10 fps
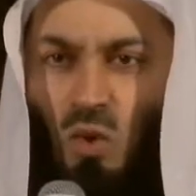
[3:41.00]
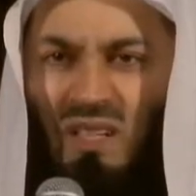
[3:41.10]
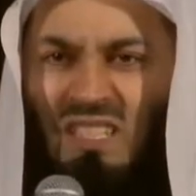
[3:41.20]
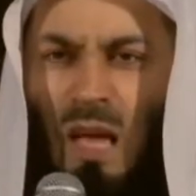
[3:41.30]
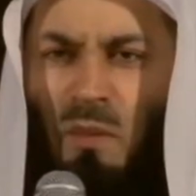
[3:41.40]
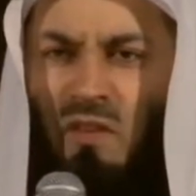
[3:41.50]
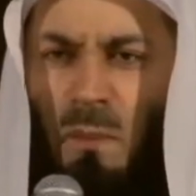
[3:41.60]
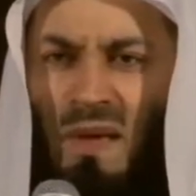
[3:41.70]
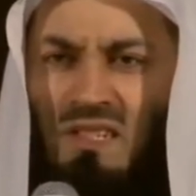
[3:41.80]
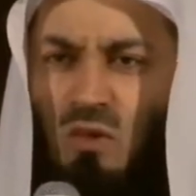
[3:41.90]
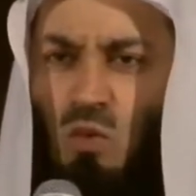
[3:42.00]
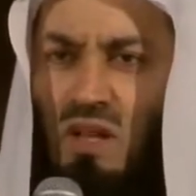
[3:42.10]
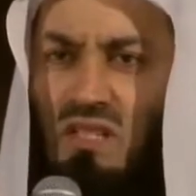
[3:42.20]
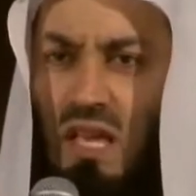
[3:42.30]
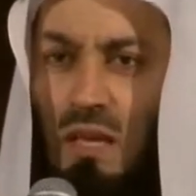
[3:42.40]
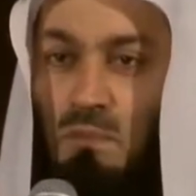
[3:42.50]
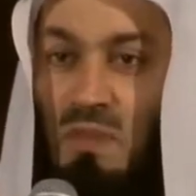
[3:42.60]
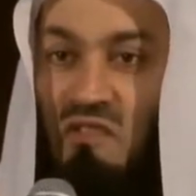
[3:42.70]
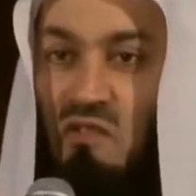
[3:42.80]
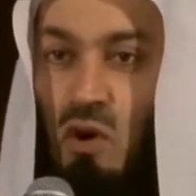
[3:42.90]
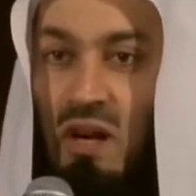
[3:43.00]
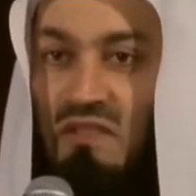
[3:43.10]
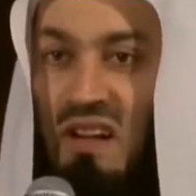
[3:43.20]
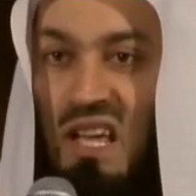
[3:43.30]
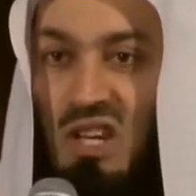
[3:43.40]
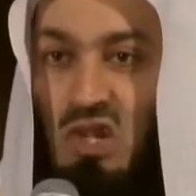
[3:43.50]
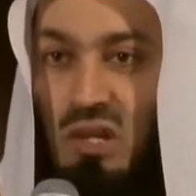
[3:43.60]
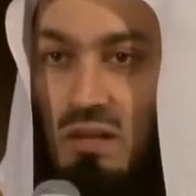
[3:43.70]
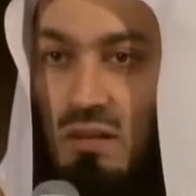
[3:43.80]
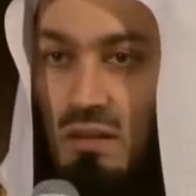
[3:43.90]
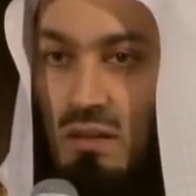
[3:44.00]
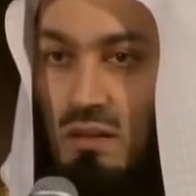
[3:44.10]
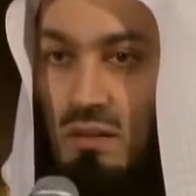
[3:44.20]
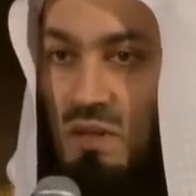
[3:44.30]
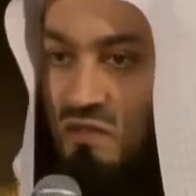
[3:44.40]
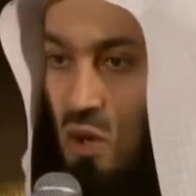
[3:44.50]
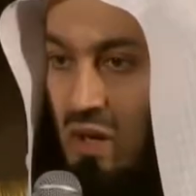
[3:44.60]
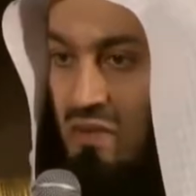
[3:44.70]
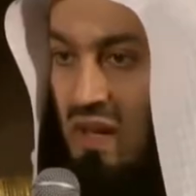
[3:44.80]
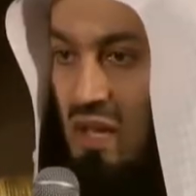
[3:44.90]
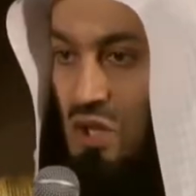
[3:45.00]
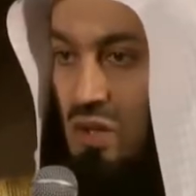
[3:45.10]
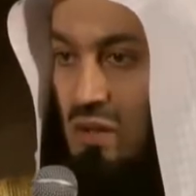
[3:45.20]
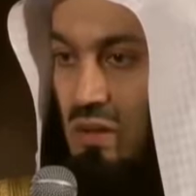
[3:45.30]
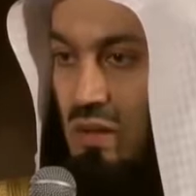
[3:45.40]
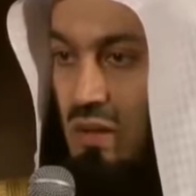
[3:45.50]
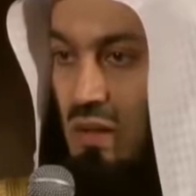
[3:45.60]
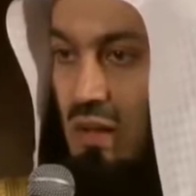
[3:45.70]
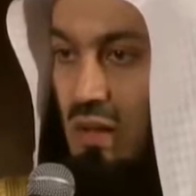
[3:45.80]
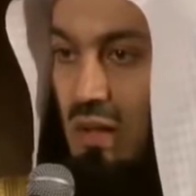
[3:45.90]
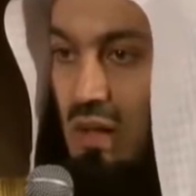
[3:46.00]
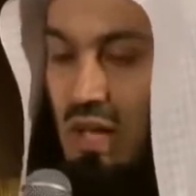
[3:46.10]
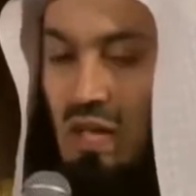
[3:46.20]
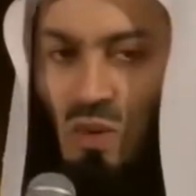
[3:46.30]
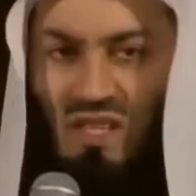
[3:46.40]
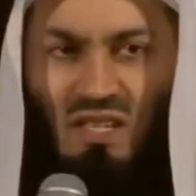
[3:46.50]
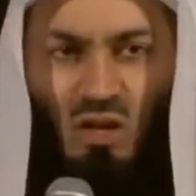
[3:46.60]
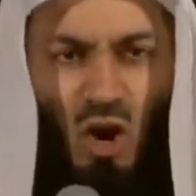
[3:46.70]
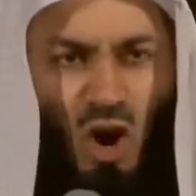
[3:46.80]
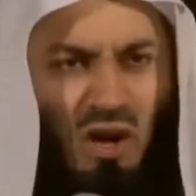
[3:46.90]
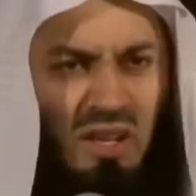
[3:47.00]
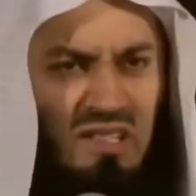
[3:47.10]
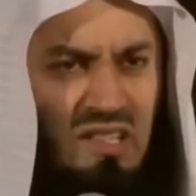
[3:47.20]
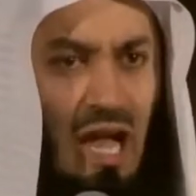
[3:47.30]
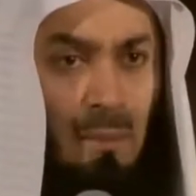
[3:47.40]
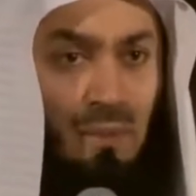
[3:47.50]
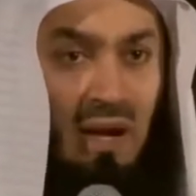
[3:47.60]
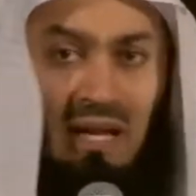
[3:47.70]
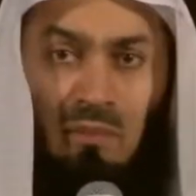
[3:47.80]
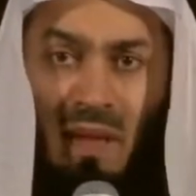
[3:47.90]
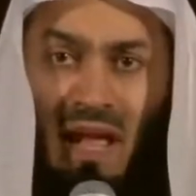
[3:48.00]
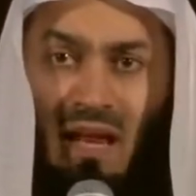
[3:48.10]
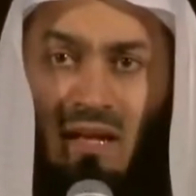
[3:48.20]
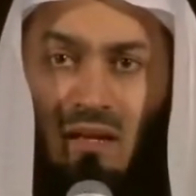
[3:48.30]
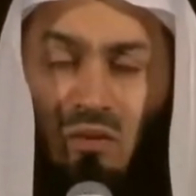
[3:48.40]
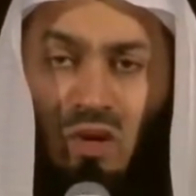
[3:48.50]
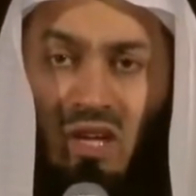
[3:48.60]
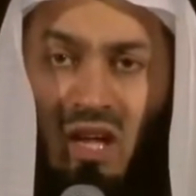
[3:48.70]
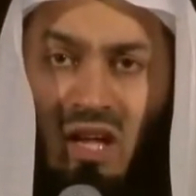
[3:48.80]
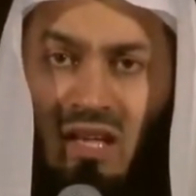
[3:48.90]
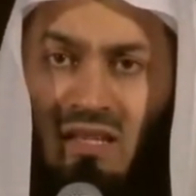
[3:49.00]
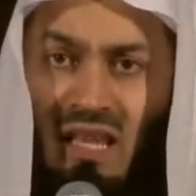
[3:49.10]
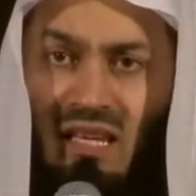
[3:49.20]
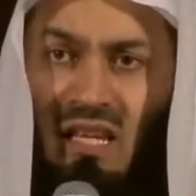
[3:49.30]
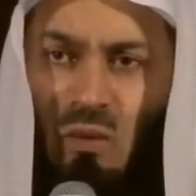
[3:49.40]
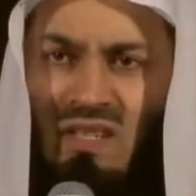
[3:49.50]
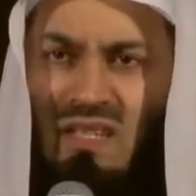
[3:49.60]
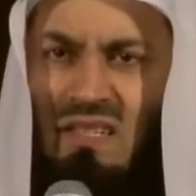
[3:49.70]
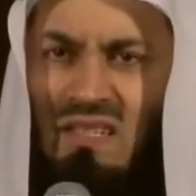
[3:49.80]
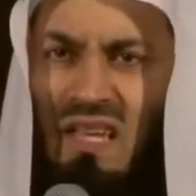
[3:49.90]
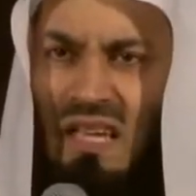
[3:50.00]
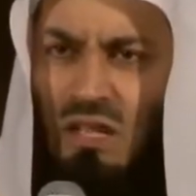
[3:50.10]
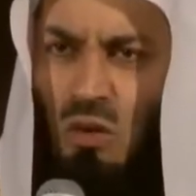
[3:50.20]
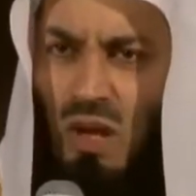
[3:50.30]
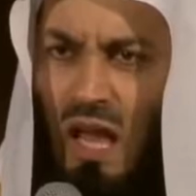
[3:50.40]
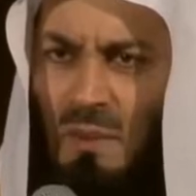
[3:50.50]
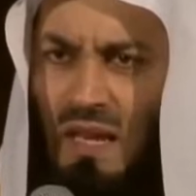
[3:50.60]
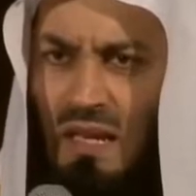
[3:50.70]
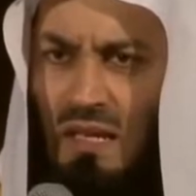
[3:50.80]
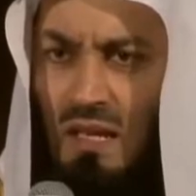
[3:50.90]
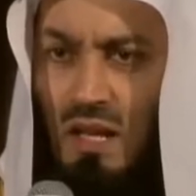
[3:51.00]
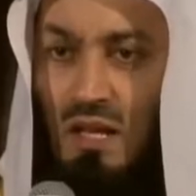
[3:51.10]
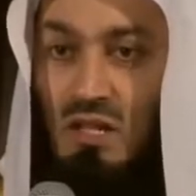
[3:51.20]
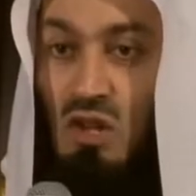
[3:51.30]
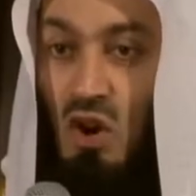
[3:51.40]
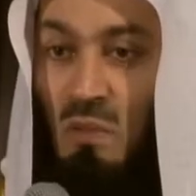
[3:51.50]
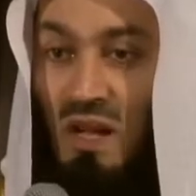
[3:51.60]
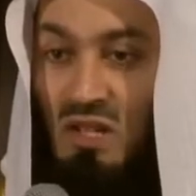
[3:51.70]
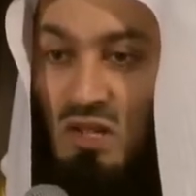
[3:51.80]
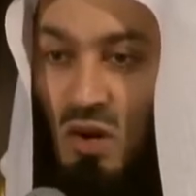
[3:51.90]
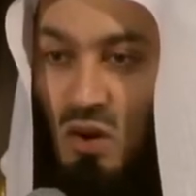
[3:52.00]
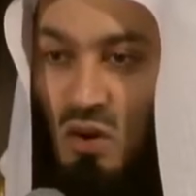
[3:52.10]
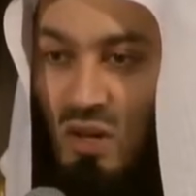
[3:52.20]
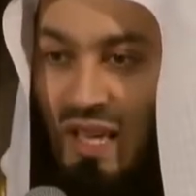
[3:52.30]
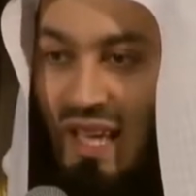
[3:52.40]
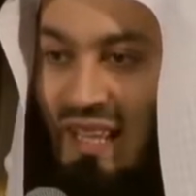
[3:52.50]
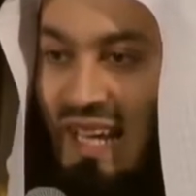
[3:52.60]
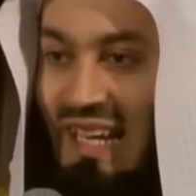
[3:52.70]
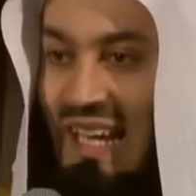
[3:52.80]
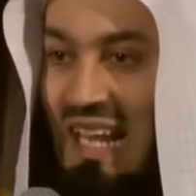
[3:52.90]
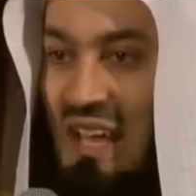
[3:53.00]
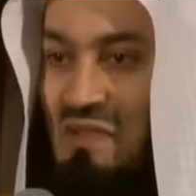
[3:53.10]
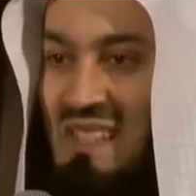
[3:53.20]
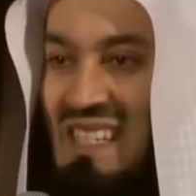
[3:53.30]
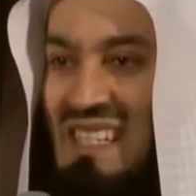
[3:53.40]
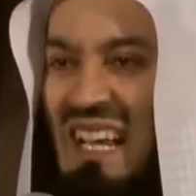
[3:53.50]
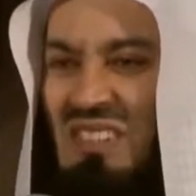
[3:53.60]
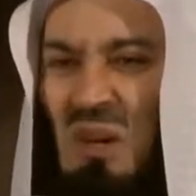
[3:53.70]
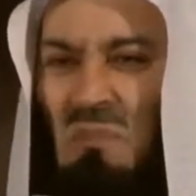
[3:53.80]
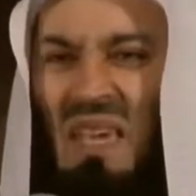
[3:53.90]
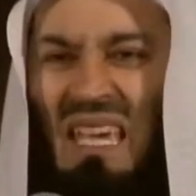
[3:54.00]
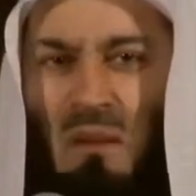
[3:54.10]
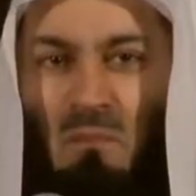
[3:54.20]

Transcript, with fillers: What type of a person was he before revelation? Before revelation, he was an honest, upright man. We heard that he was as-sadiqul ameen, so much so that he left such a big